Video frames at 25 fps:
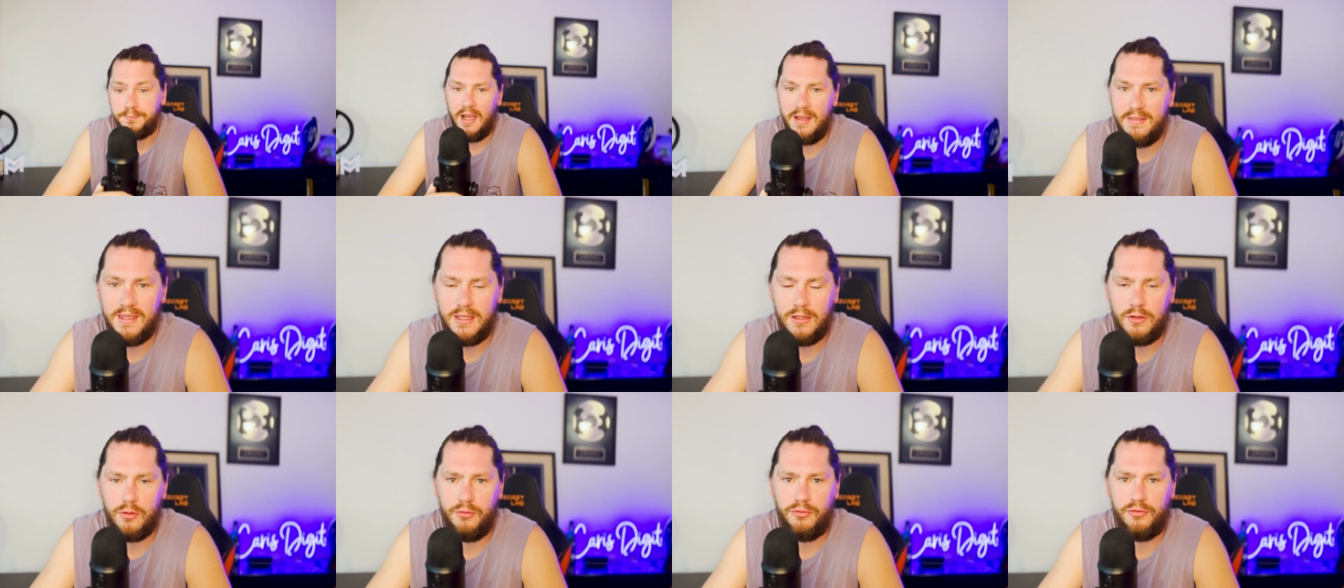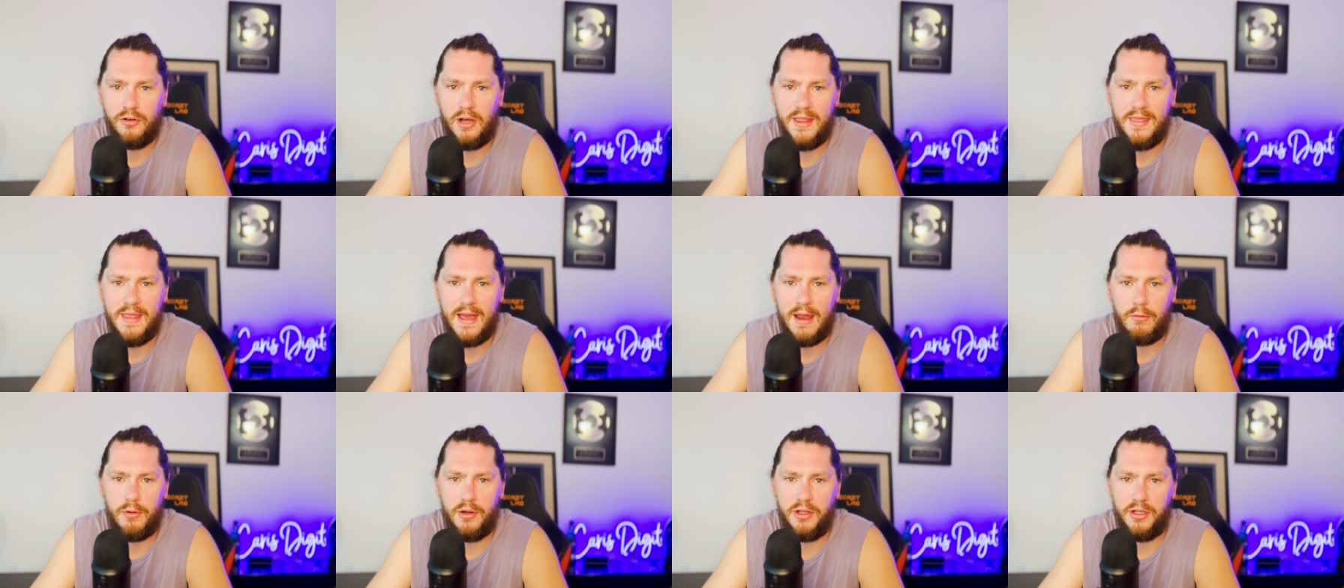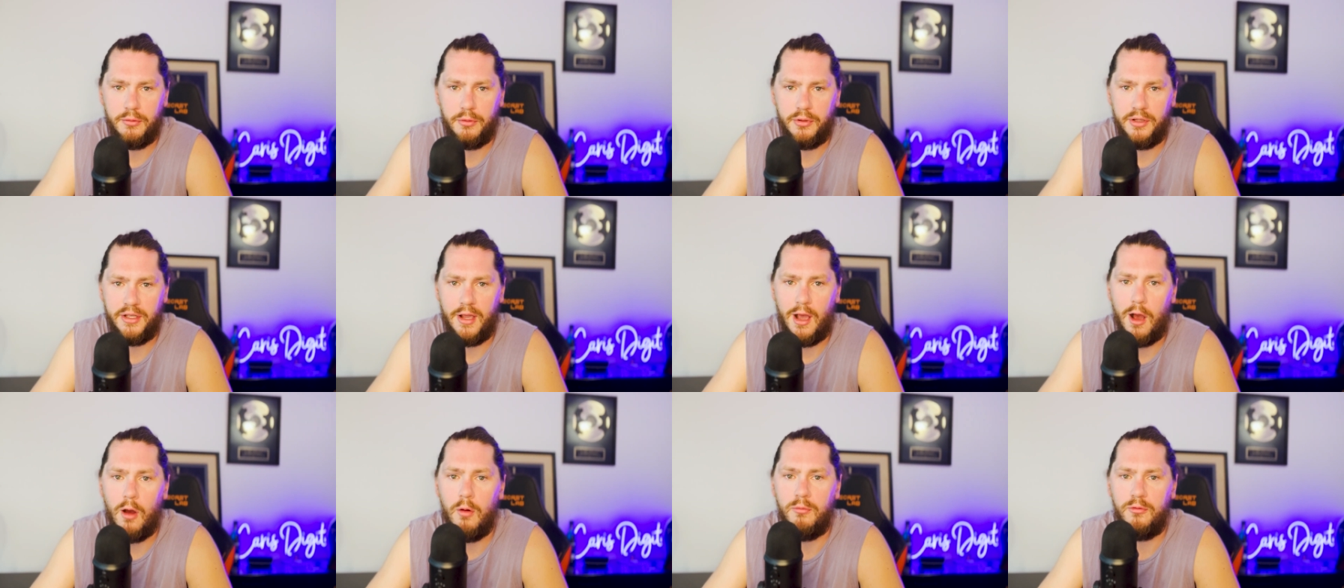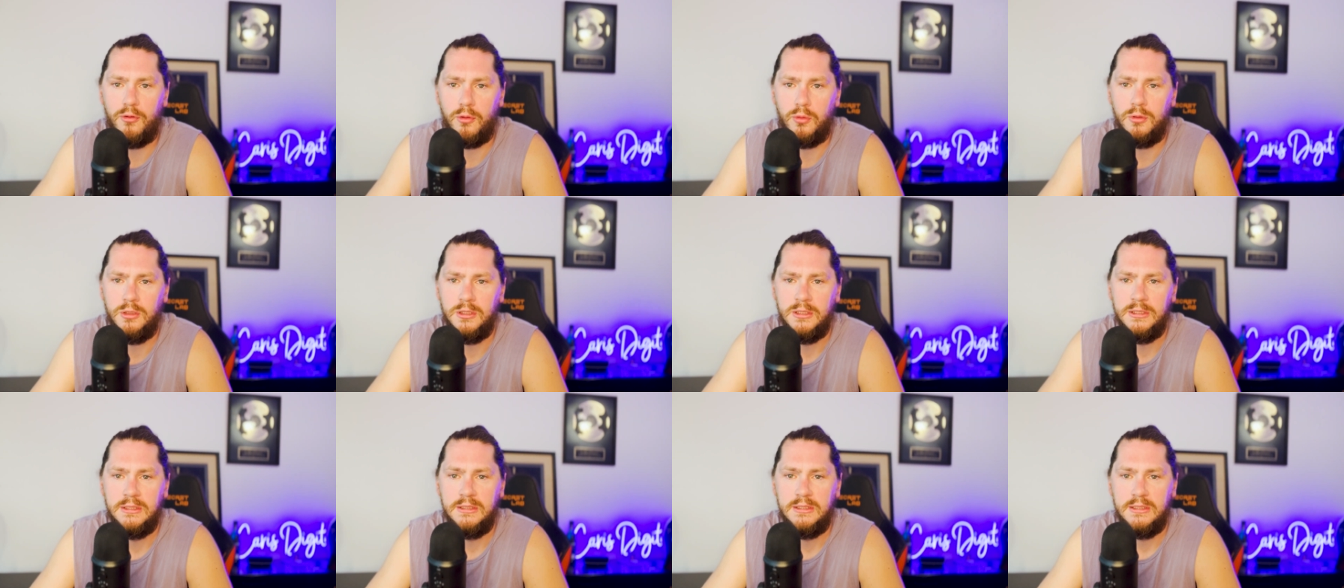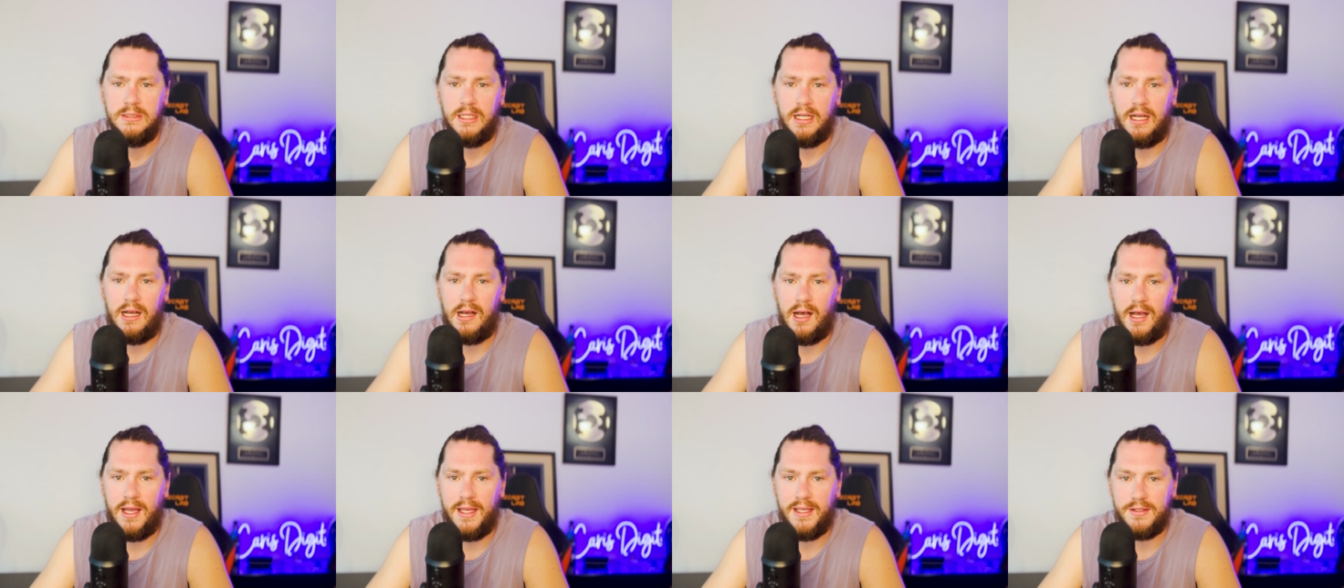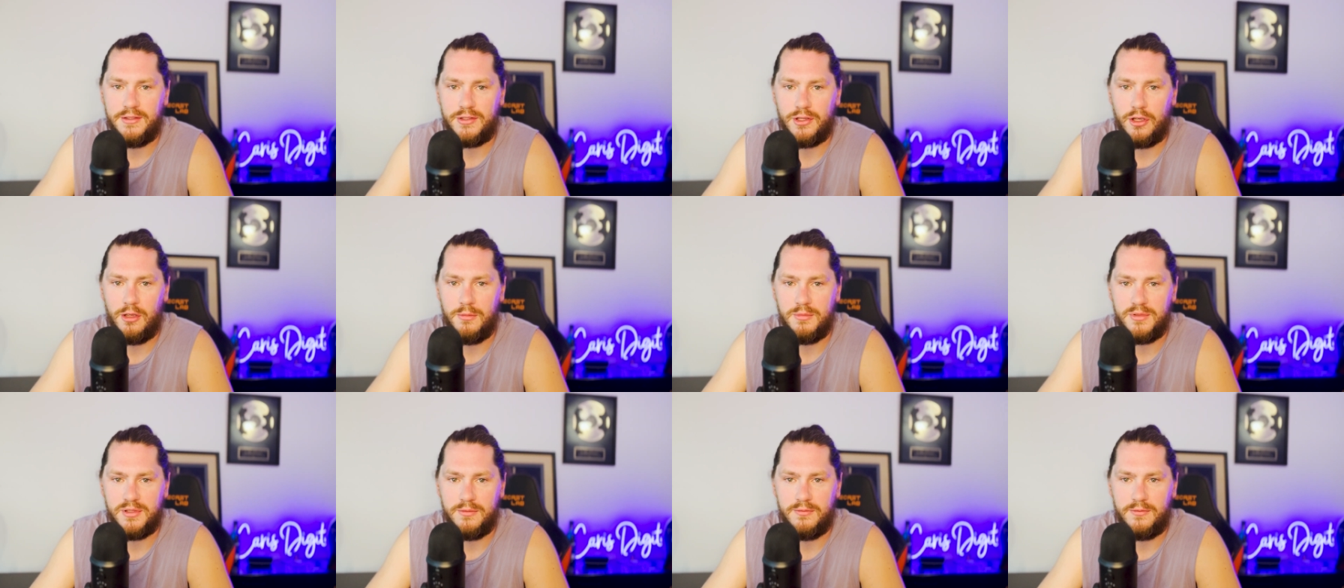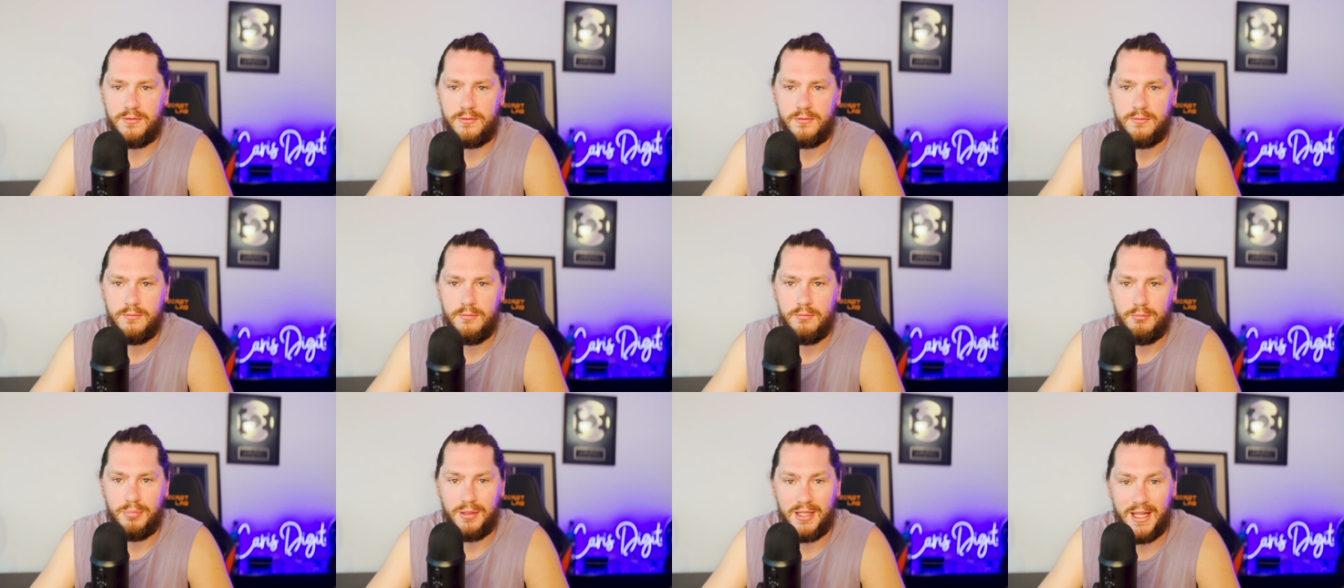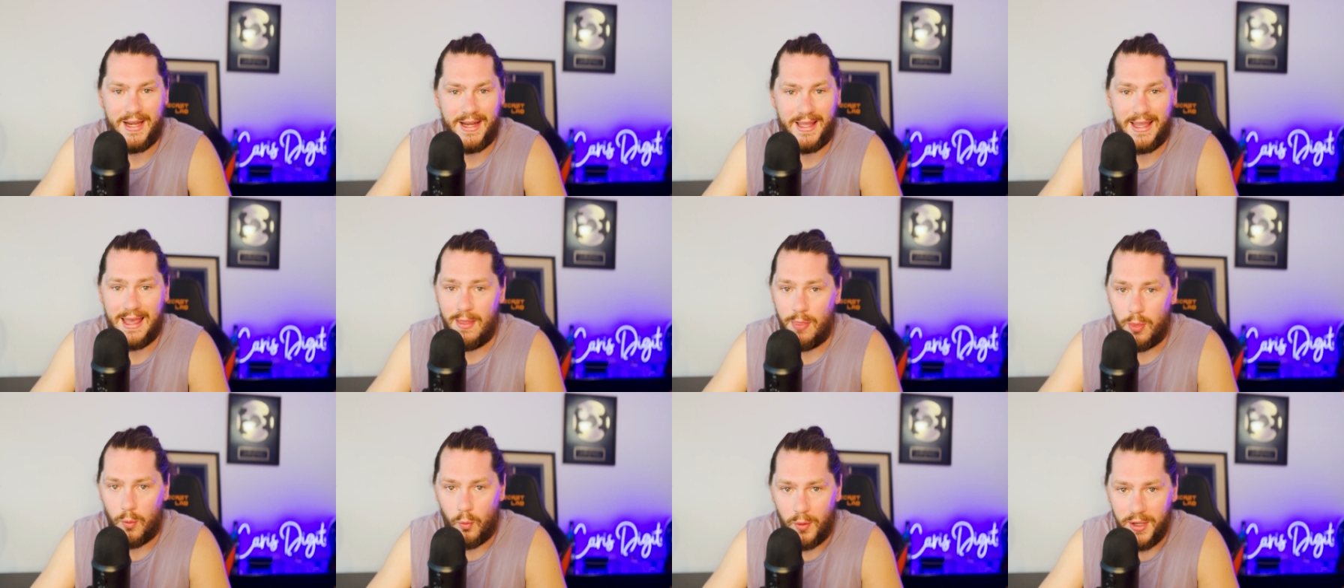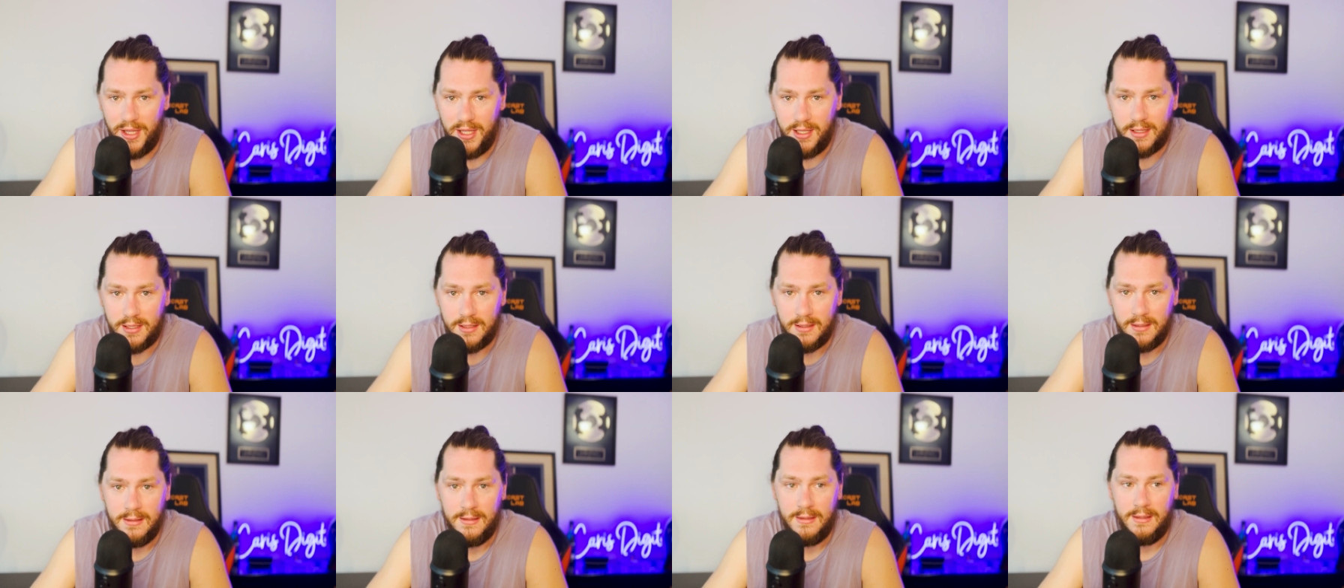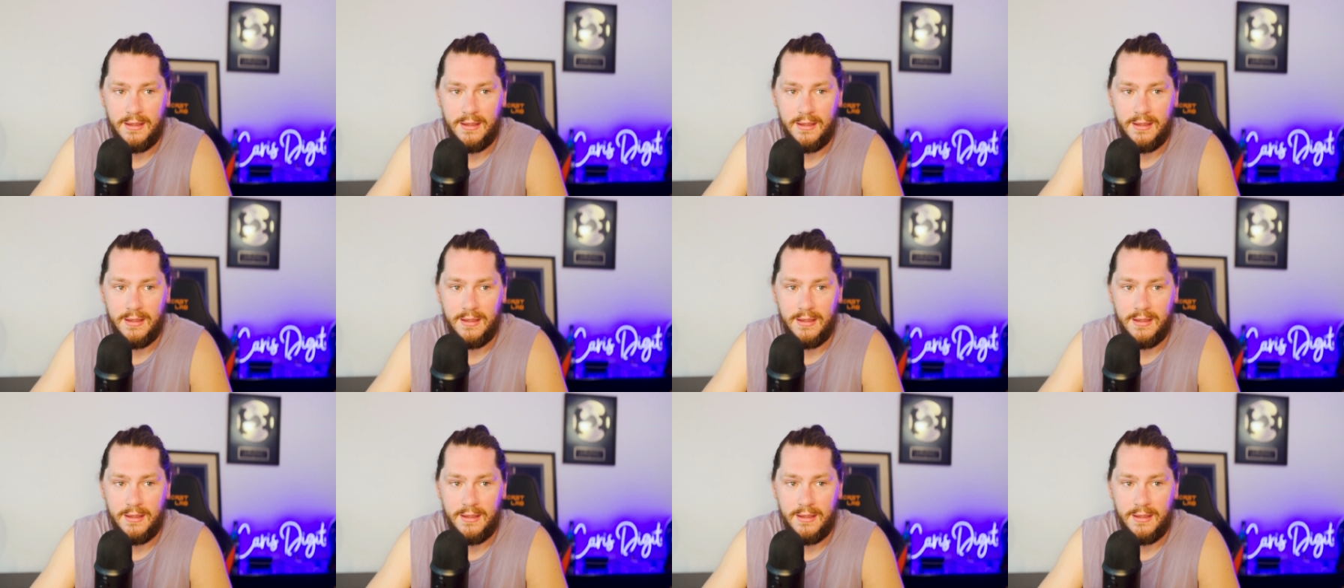I think you'll find that really, really helpful uh, in terms of planning out the week,